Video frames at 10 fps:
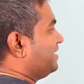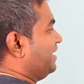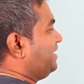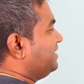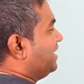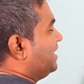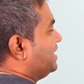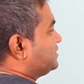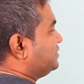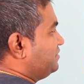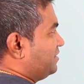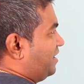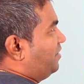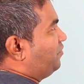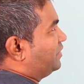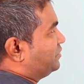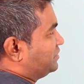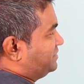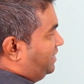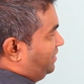right? So now what
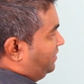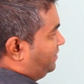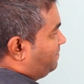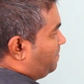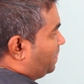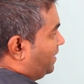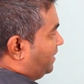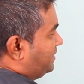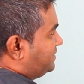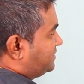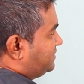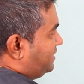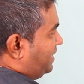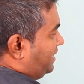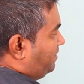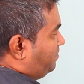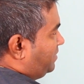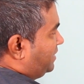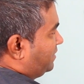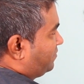you're saying is name
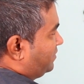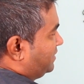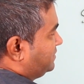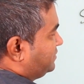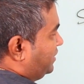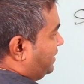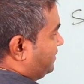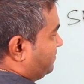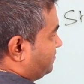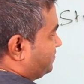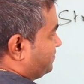equal Jane.